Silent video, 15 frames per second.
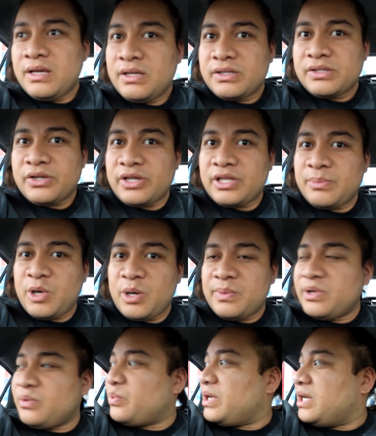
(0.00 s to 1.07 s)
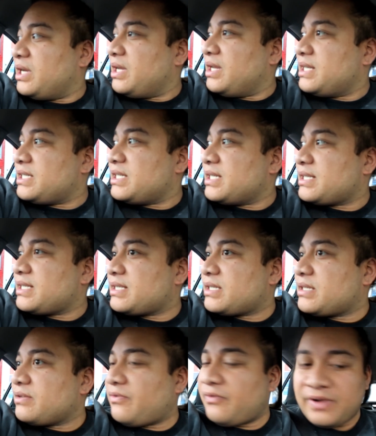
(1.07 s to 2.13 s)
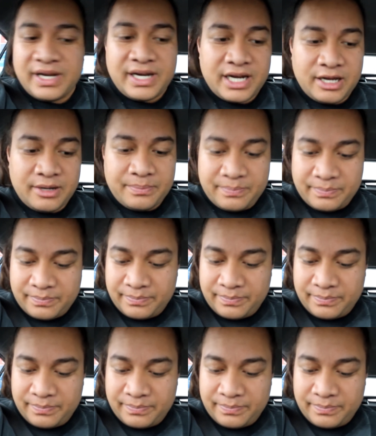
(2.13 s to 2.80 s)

so at the moment we're just filling up.